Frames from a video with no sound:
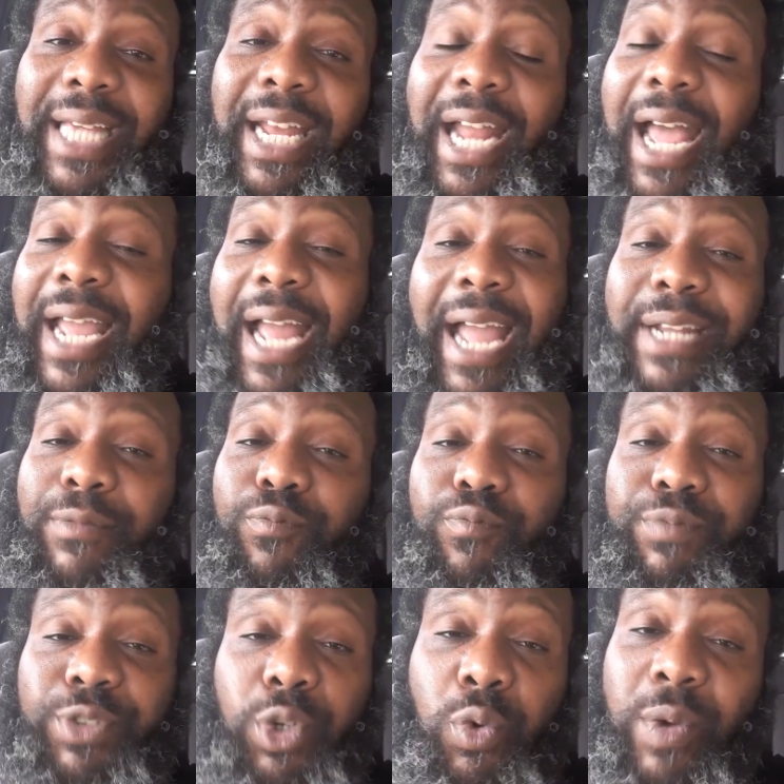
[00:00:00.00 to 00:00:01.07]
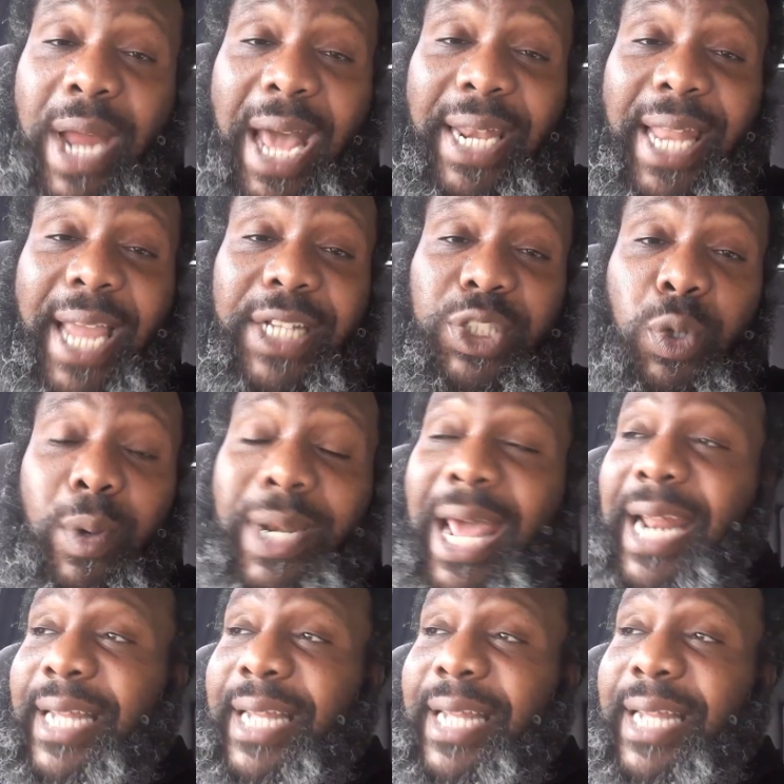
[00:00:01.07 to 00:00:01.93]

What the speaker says: I do not like doing that.